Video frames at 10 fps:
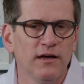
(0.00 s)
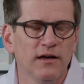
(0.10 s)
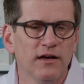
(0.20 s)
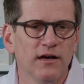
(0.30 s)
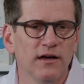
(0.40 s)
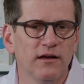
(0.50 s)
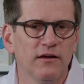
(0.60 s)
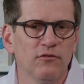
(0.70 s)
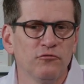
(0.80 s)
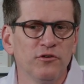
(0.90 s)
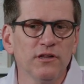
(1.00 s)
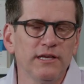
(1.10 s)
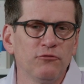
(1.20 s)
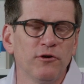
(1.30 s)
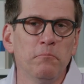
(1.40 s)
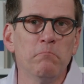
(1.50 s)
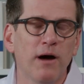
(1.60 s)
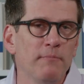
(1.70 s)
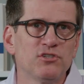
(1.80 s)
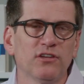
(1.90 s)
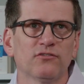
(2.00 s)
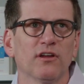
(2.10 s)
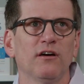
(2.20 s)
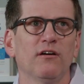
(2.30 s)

uh, really, I mean, just